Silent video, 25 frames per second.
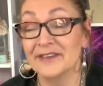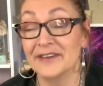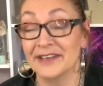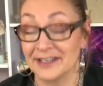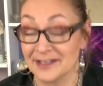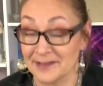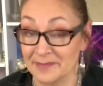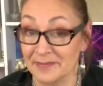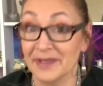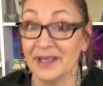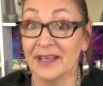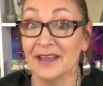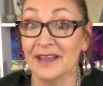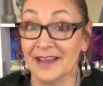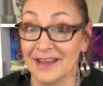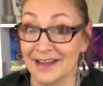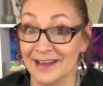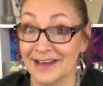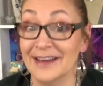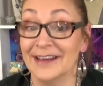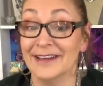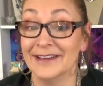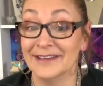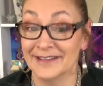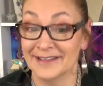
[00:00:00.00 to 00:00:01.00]
Trust me,
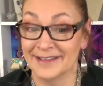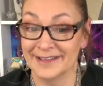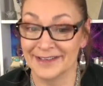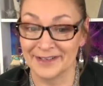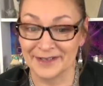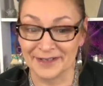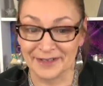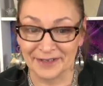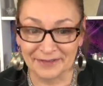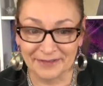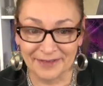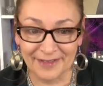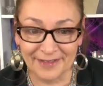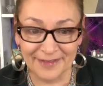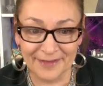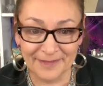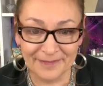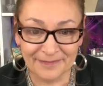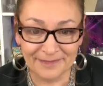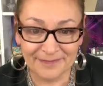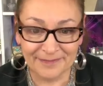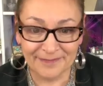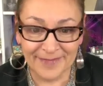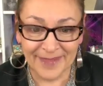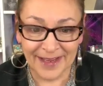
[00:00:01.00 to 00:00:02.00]
it is the truth.
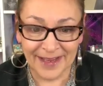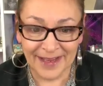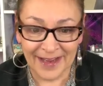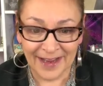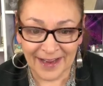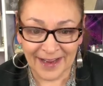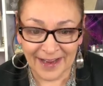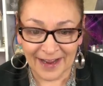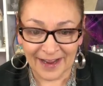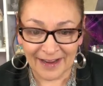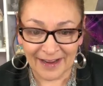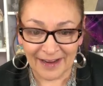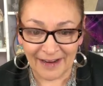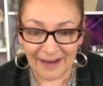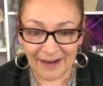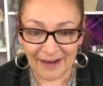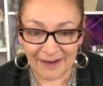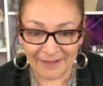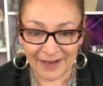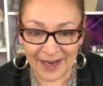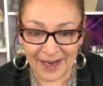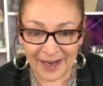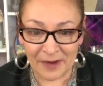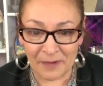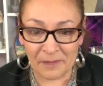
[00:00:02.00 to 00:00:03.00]
All
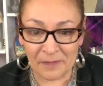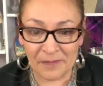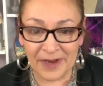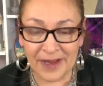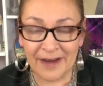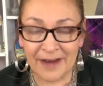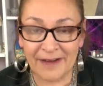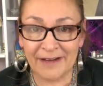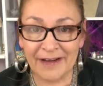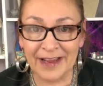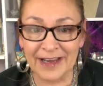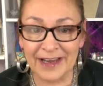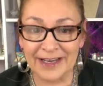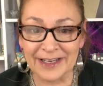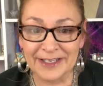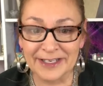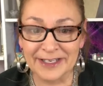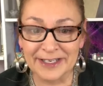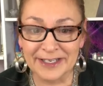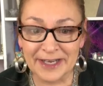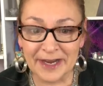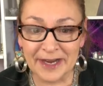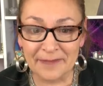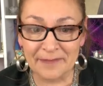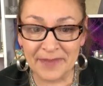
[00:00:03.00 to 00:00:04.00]
right, we are going to
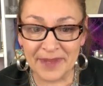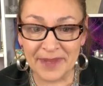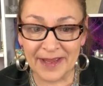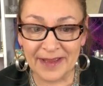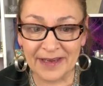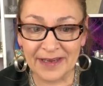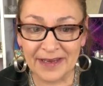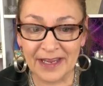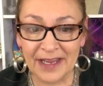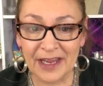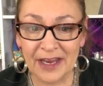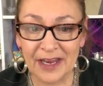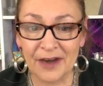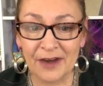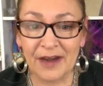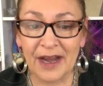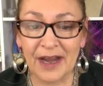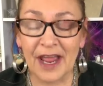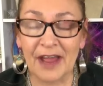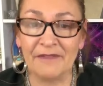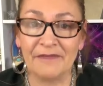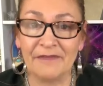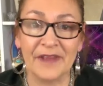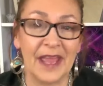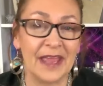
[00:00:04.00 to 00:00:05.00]
jump in here.
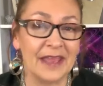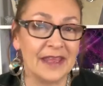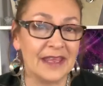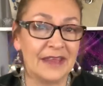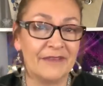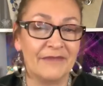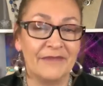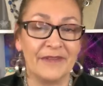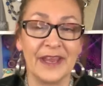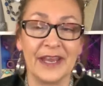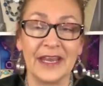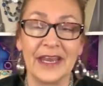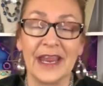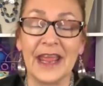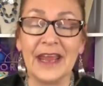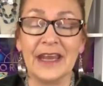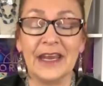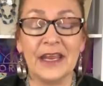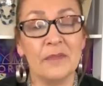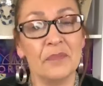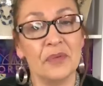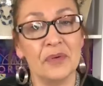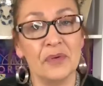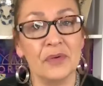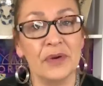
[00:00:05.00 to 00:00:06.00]
If, if at
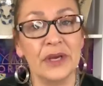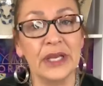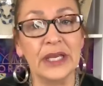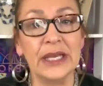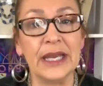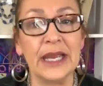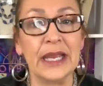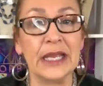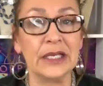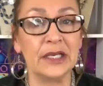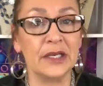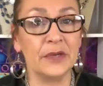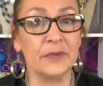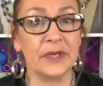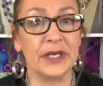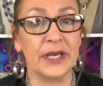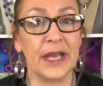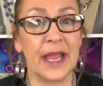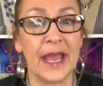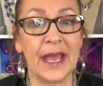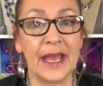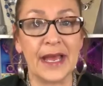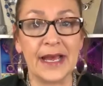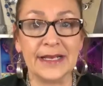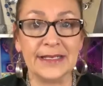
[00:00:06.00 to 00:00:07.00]
any point
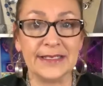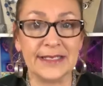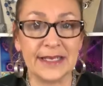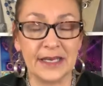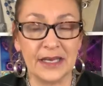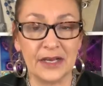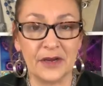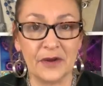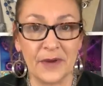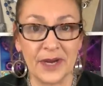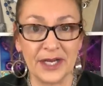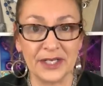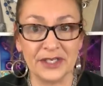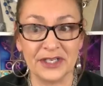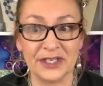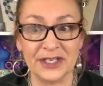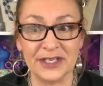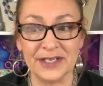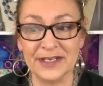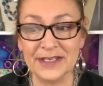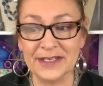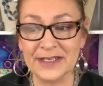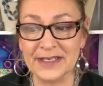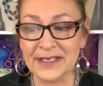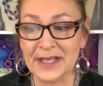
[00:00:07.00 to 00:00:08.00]
anyone has any
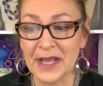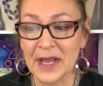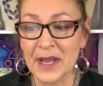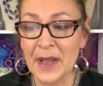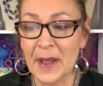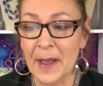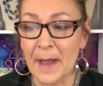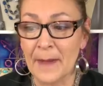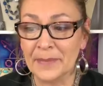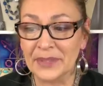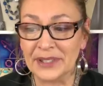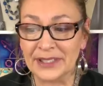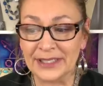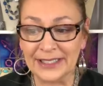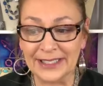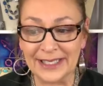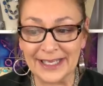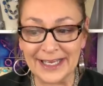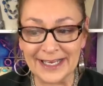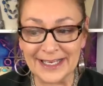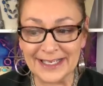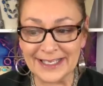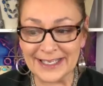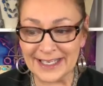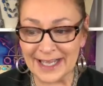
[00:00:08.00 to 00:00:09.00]
questions,
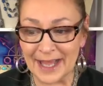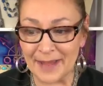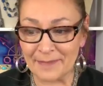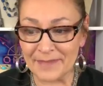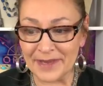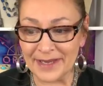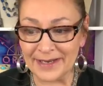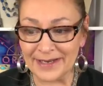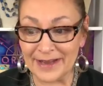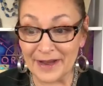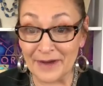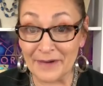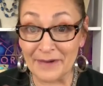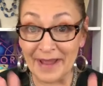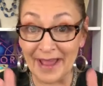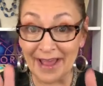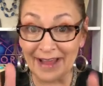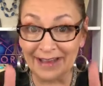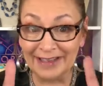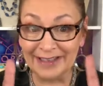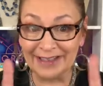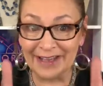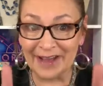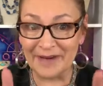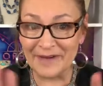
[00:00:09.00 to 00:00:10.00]
please let me know.
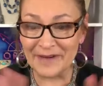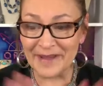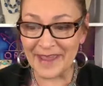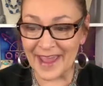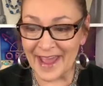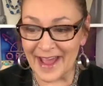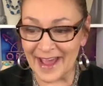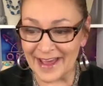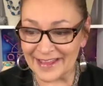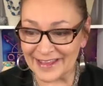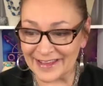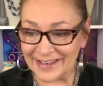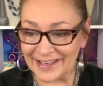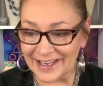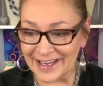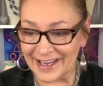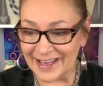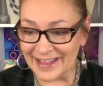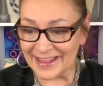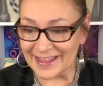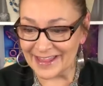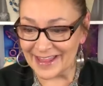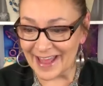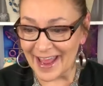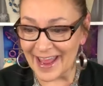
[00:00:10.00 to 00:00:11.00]
Hello,
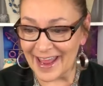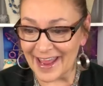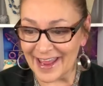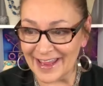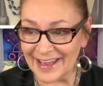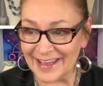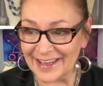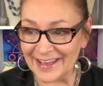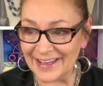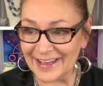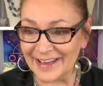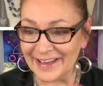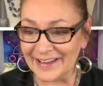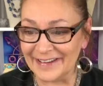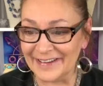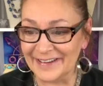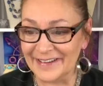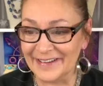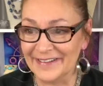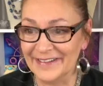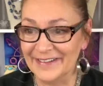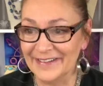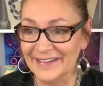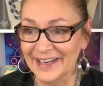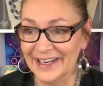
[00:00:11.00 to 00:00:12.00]
Kathleen. Thank
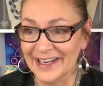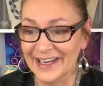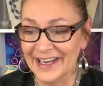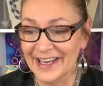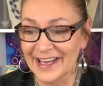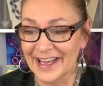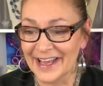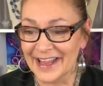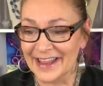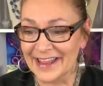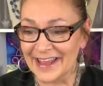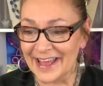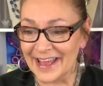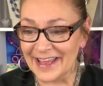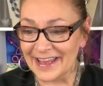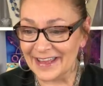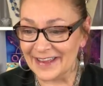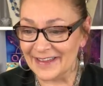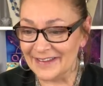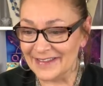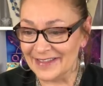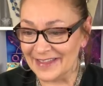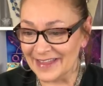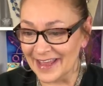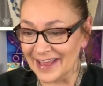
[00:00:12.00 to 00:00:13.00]
you. Thank
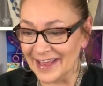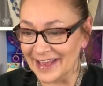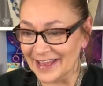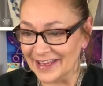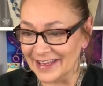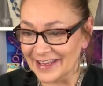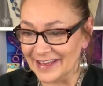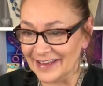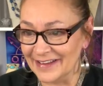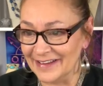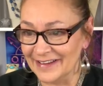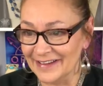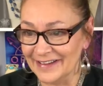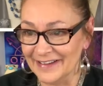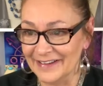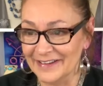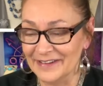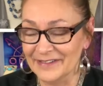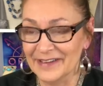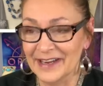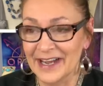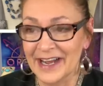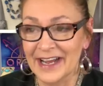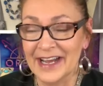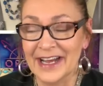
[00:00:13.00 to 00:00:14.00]
you. Thank
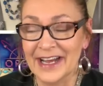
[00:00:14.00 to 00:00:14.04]
you.